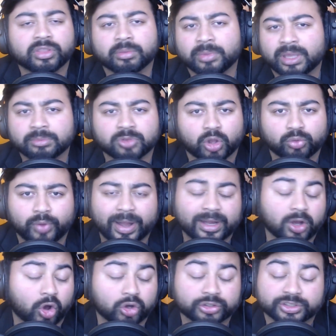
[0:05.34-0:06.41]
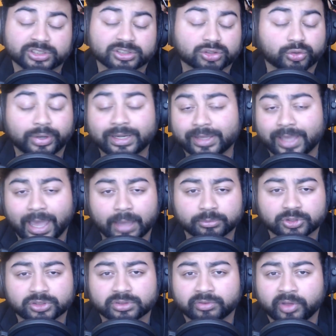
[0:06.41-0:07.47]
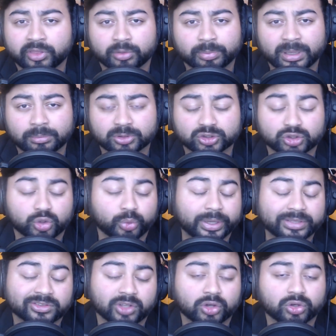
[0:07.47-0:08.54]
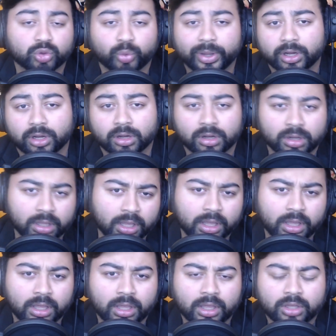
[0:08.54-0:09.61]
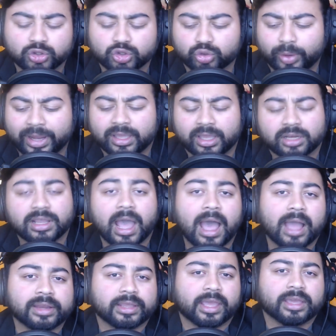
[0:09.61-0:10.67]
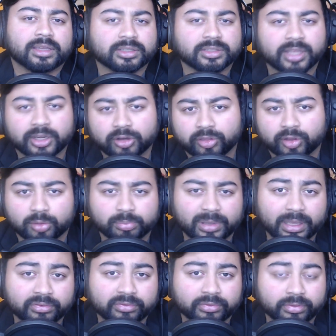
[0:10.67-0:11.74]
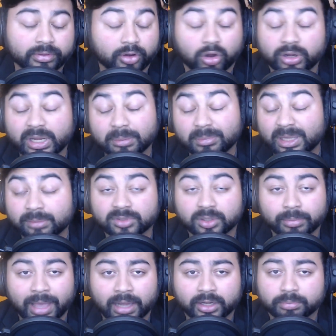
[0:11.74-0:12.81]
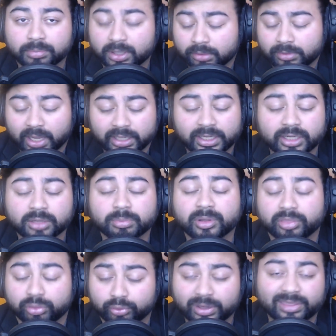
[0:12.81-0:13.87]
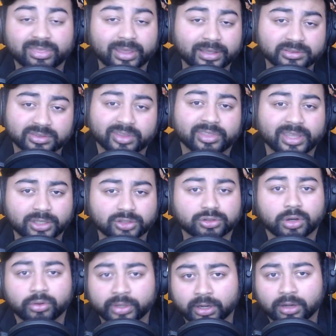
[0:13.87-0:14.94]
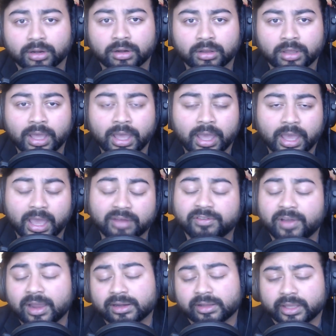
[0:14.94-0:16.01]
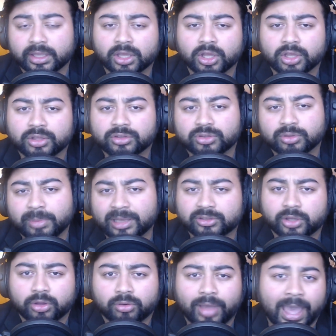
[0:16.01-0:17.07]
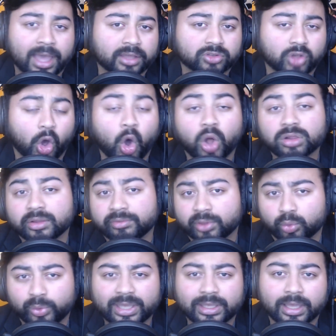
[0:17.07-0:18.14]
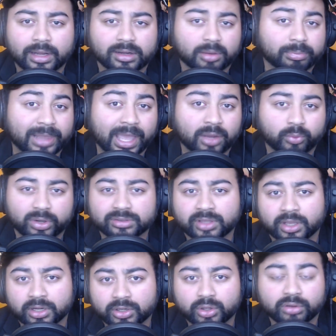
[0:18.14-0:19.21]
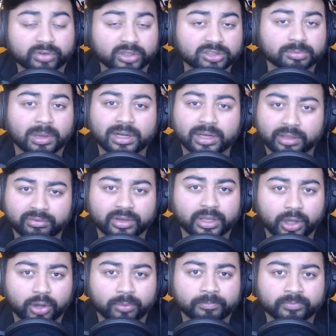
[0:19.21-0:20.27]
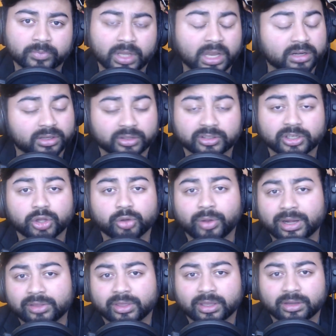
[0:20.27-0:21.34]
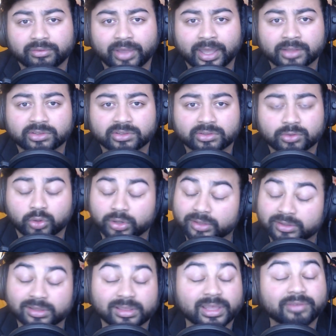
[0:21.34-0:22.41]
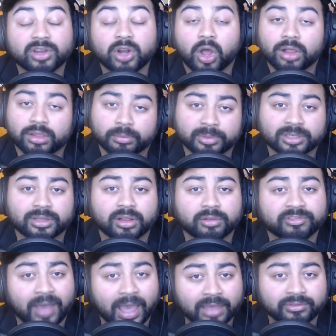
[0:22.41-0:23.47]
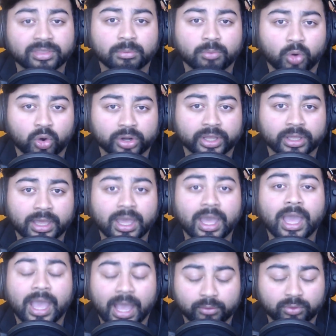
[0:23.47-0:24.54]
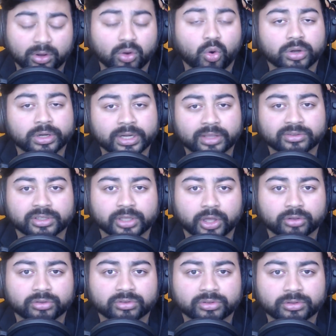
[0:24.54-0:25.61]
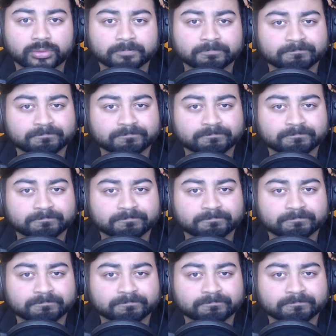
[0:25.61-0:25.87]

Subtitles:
of the memes on Reddit aren't just screen captures of other people's tweets on Twitter. Drake and Kanye continue their beef. There aren't any memes about it, but I need to put three things in the intro here. And finally, Sumito has all of the weekend to plan what he's going to do for his Monday video. Does he do anything in advance, or does he leave it all up until 5 in the morning and record it as he goes?